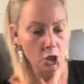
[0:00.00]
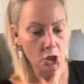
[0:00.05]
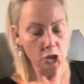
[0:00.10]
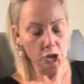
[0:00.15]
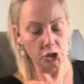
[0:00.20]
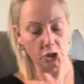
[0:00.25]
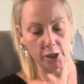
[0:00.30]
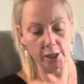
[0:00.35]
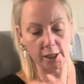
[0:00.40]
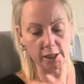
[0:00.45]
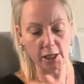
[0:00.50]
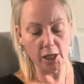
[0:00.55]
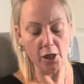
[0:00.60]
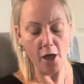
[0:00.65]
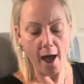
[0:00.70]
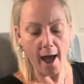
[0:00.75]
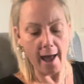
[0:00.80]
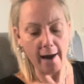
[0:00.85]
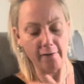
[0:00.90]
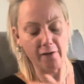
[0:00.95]
So there's a
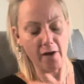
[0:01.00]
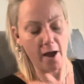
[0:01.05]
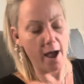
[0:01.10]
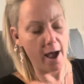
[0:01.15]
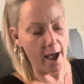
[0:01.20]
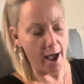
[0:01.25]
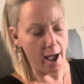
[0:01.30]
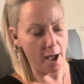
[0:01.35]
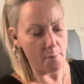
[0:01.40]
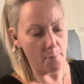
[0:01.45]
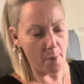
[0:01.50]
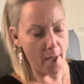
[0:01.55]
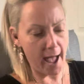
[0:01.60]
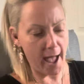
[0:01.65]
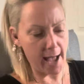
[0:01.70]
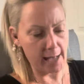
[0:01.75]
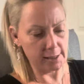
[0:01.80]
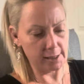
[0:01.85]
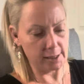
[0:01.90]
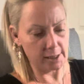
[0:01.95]
lot of uh,
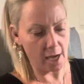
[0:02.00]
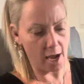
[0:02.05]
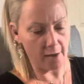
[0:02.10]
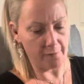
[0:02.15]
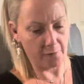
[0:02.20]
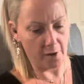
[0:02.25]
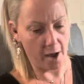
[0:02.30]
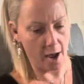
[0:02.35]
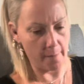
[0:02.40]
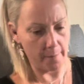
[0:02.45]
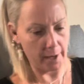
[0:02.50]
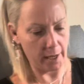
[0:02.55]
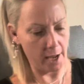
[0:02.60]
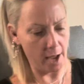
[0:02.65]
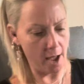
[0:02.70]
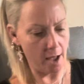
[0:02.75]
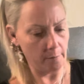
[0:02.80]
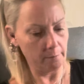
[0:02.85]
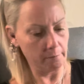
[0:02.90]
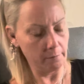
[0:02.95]
past stuff coming
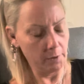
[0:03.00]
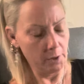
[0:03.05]
up.